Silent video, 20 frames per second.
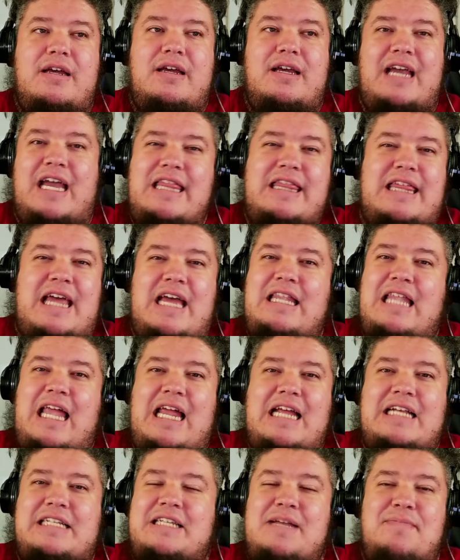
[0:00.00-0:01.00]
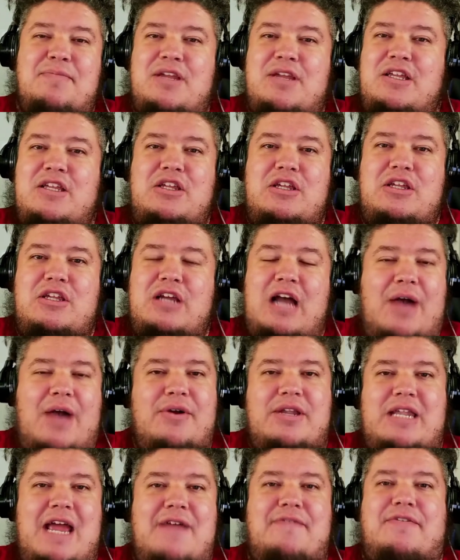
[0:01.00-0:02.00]
And then like something I would
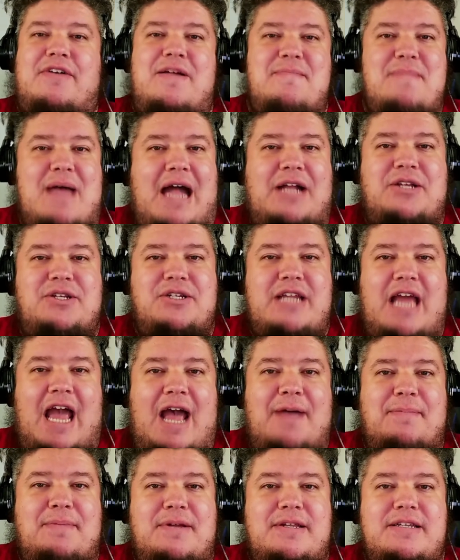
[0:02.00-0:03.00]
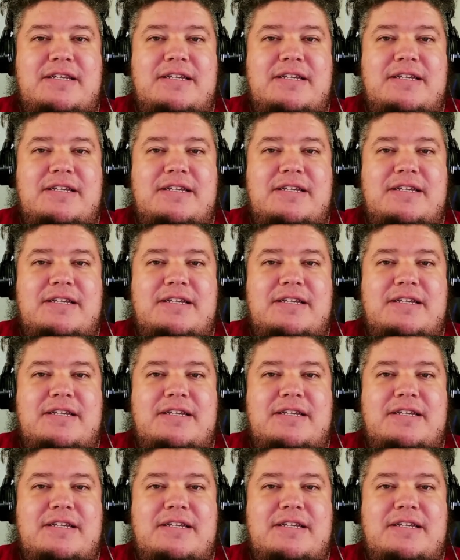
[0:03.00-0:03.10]
never imagine happened.